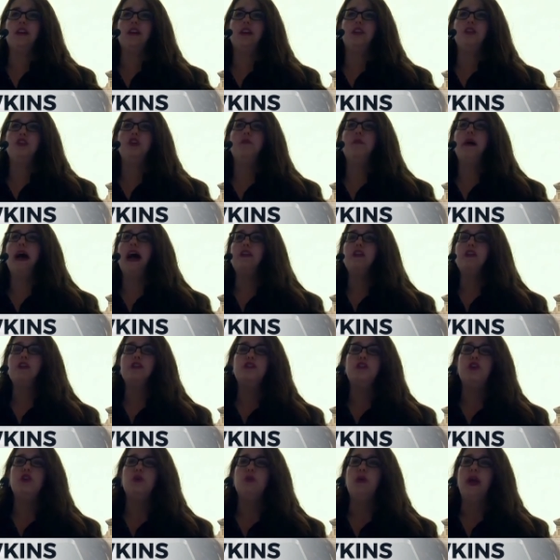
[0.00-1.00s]
no matter
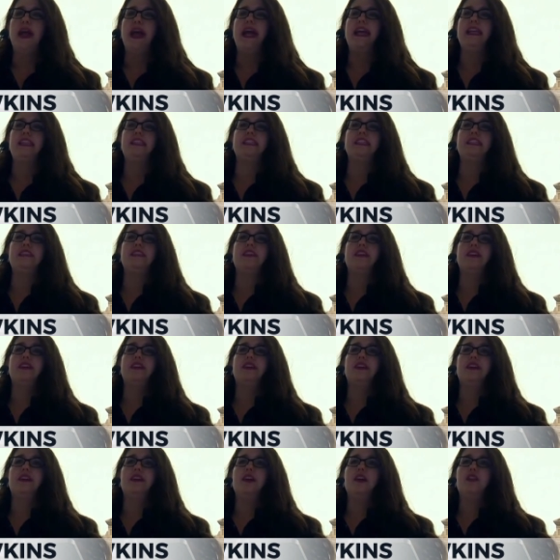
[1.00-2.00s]
their race,
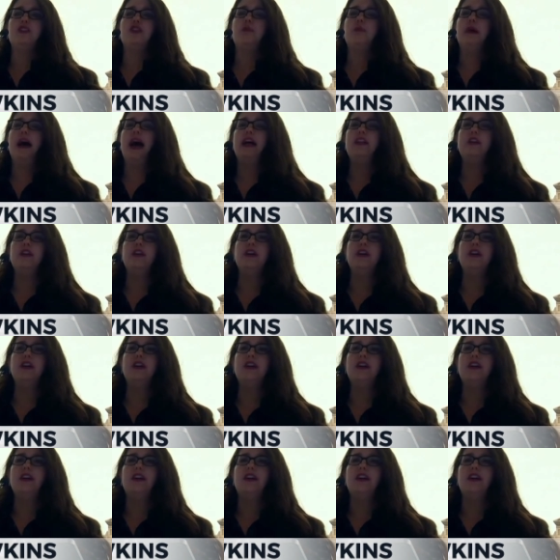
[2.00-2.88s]
no matter